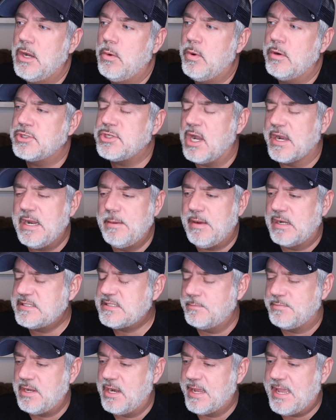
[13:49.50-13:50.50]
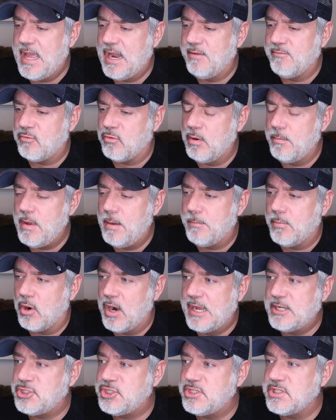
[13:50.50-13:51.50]
we were talking about something I can't even remember,
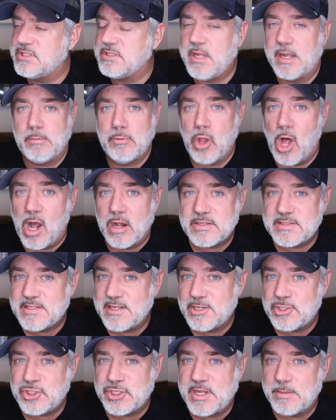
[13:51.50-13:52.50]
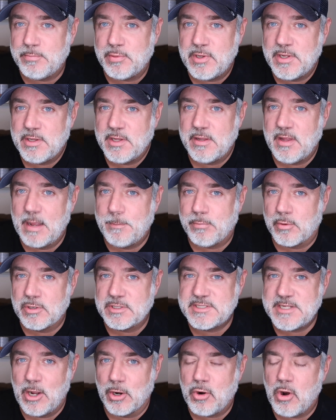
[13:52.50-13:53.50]
and she just like lost it. She completely like
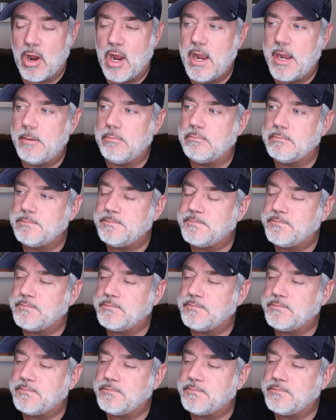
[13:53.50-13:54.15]
burst out crying.